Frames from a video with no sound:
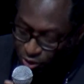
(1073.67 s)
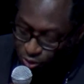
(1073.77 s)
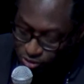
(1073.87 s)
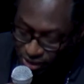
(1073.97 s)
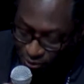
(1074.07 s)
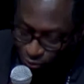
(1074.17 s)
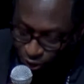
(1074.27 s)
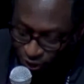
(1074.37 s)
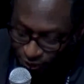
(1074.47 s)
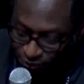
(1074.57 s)
whose
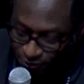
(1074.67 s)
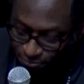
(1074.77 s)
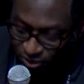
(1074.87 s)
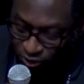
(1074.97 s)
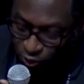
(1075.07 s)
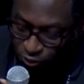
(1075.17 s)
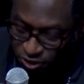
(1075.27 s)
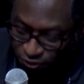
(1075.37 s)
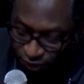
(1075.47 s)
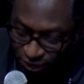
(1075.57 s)
networks, and whose
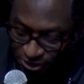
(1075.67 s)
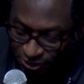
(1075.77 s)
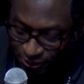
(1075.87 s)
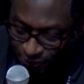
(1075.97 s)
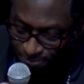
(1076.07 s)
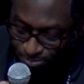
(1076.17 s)
devices